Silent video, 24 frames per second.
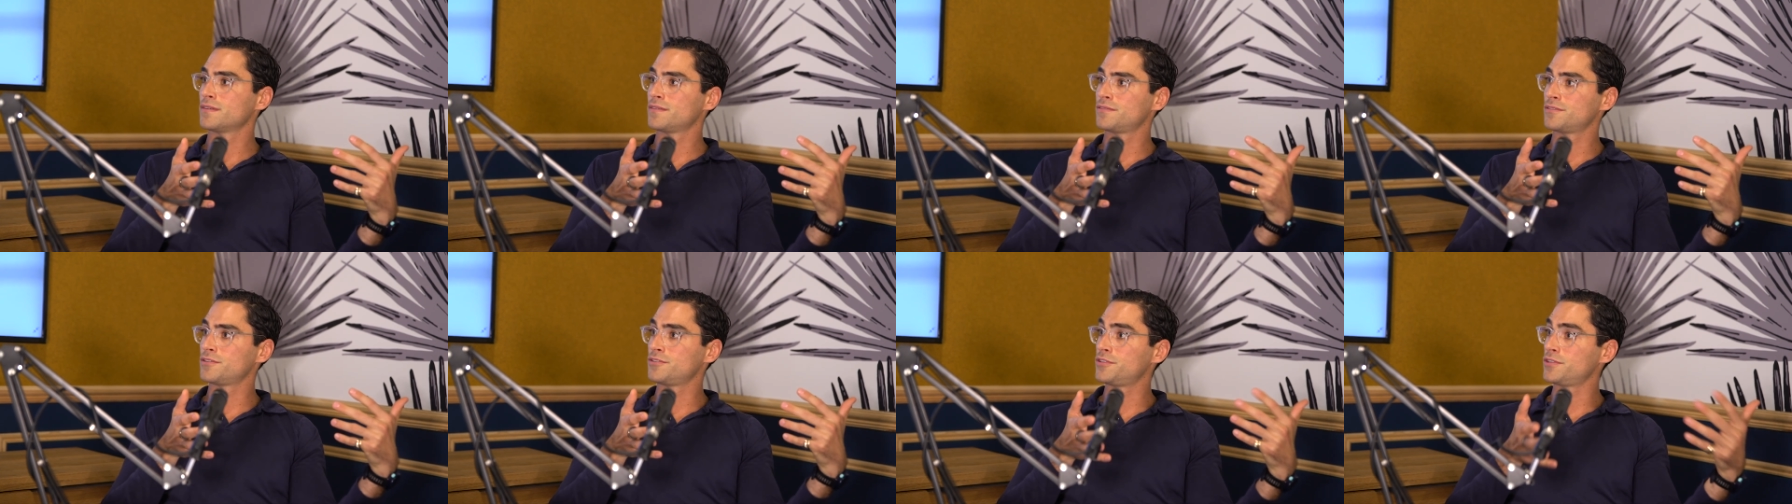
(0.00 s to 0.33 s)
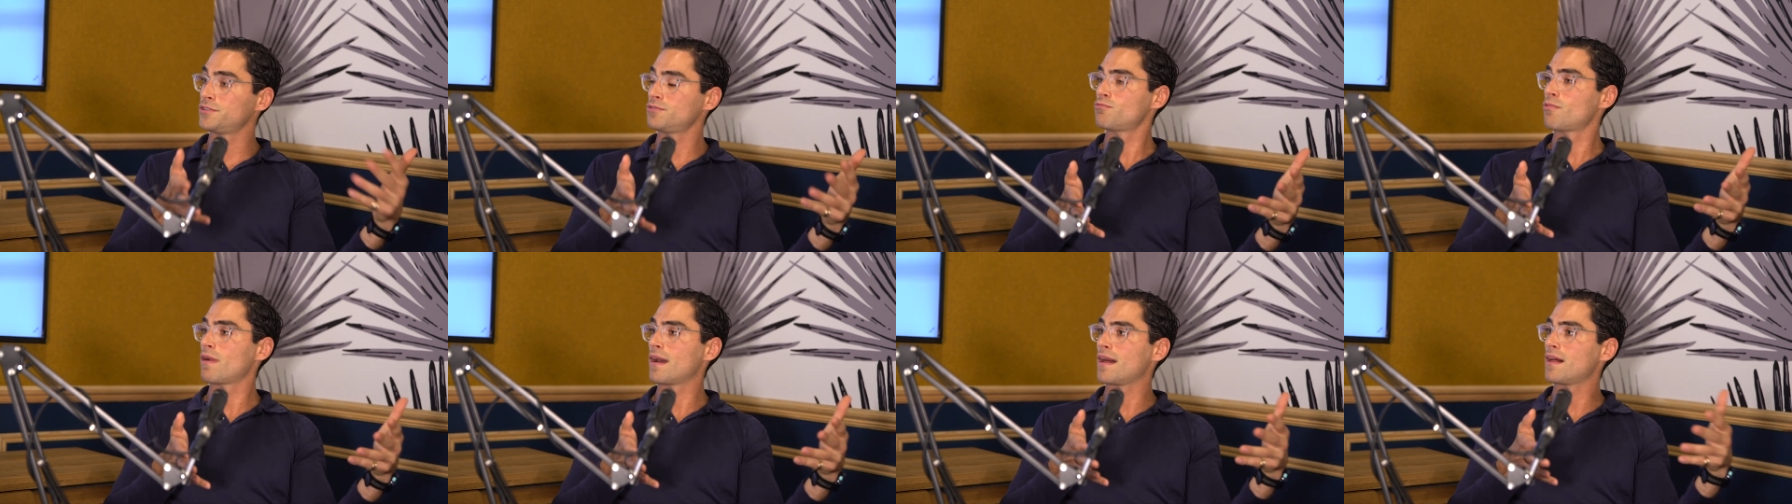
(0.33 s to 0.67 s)
to do
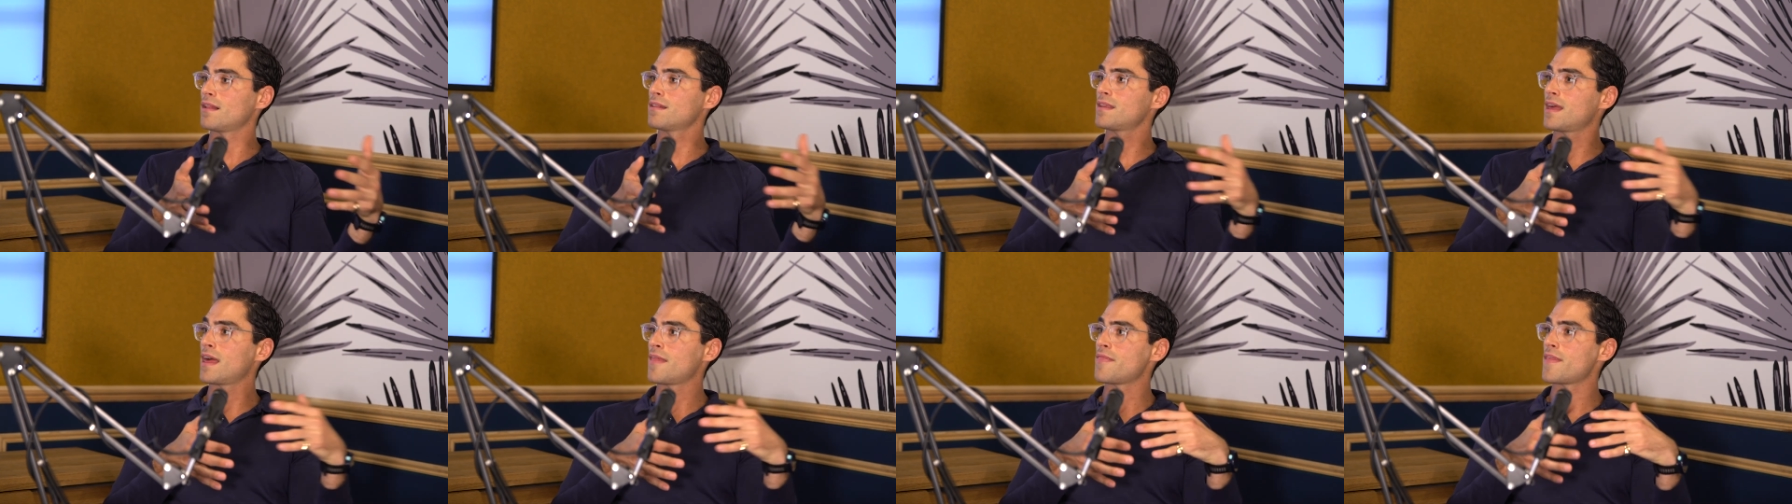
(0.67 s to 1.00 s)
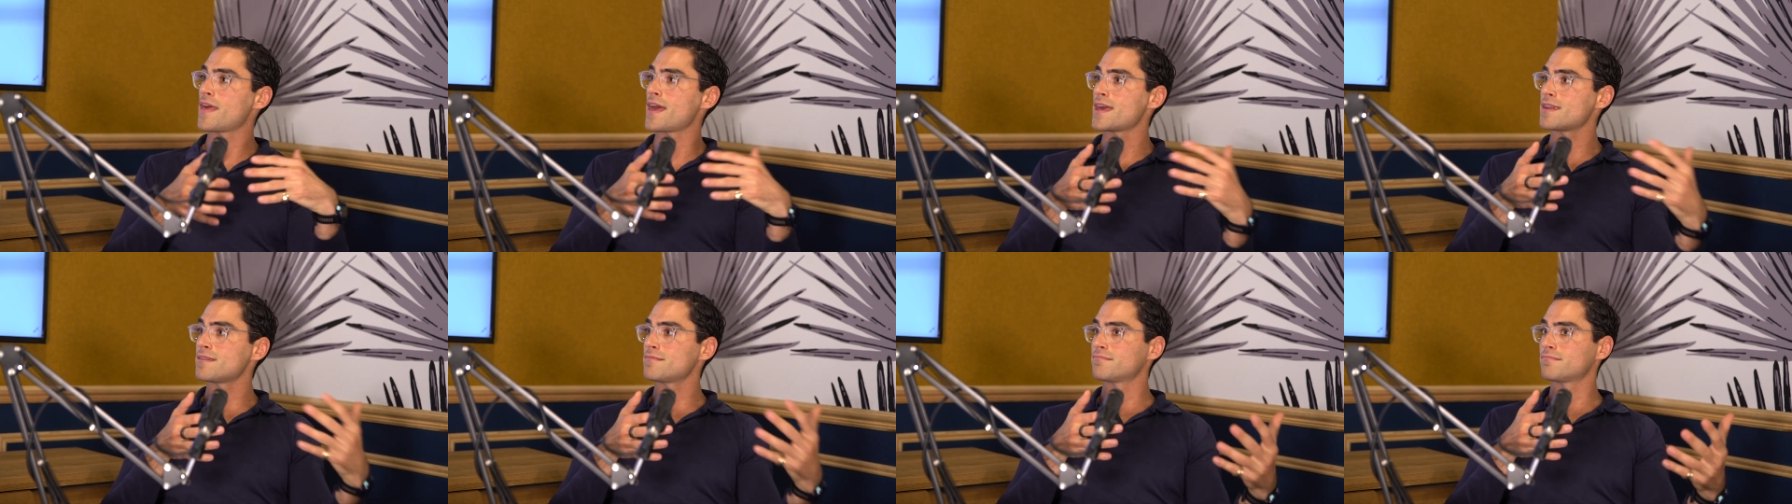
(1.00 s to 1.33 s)
well and
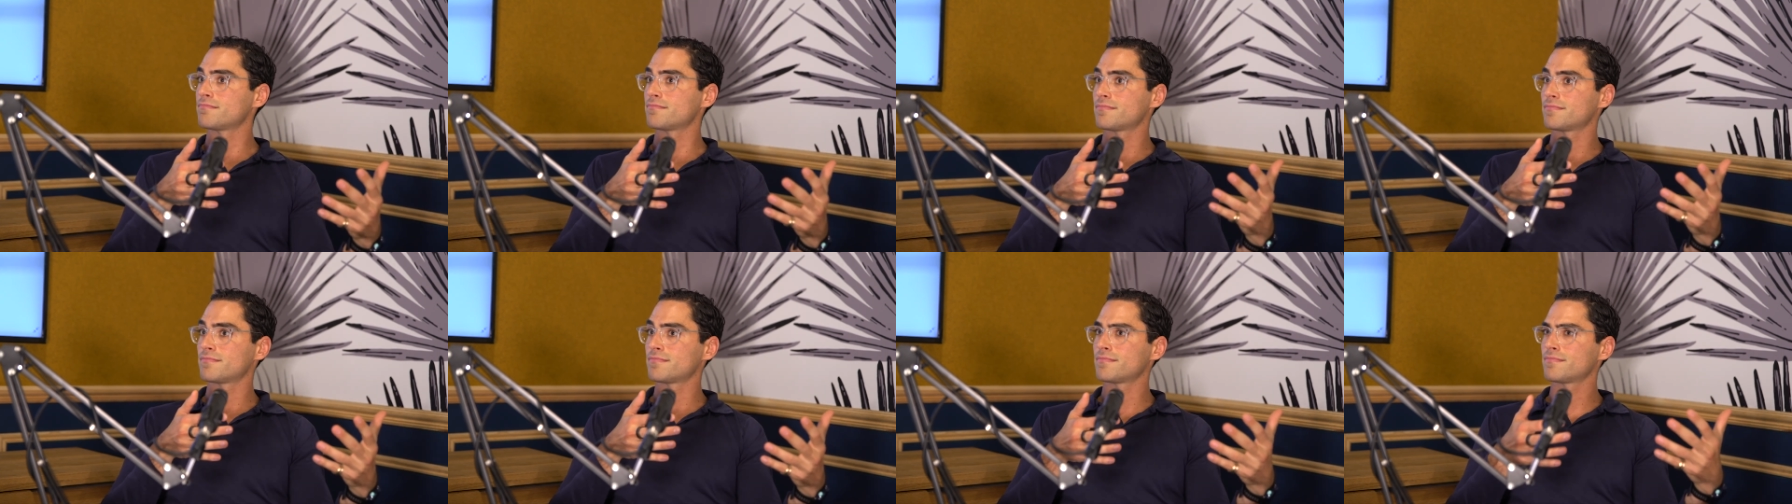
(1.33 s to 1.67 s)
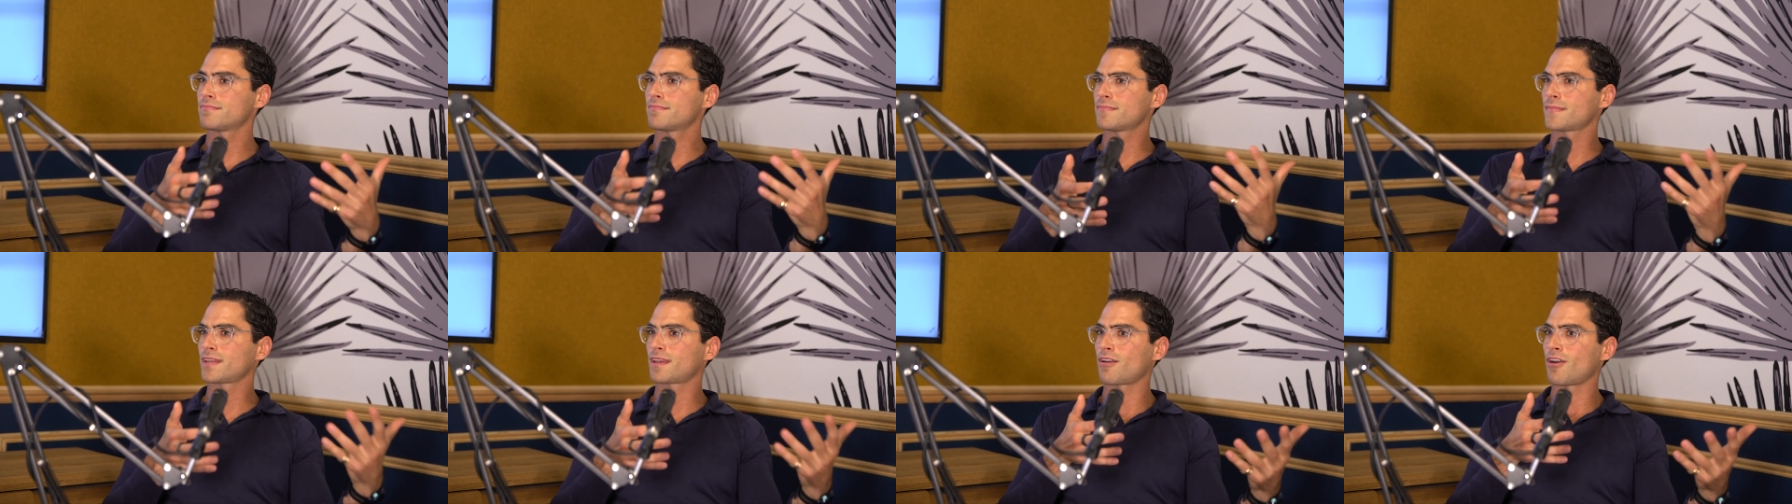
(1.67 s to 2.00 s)
then
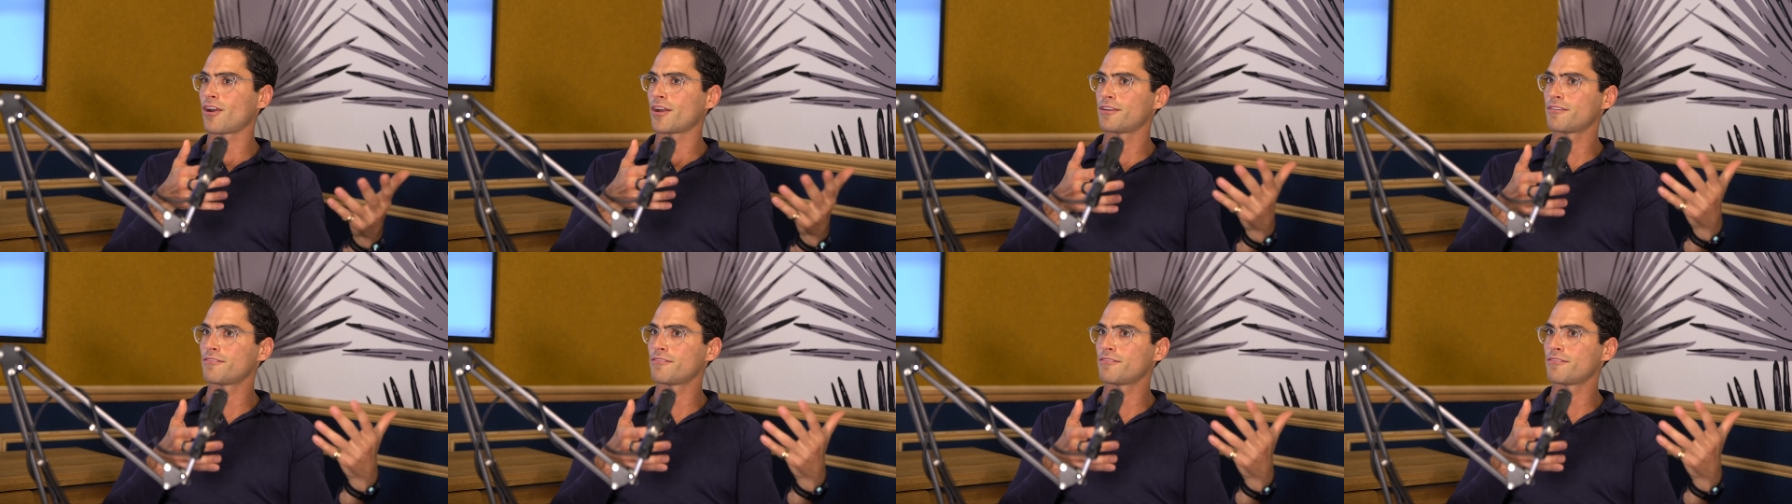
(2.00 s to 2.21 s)
kind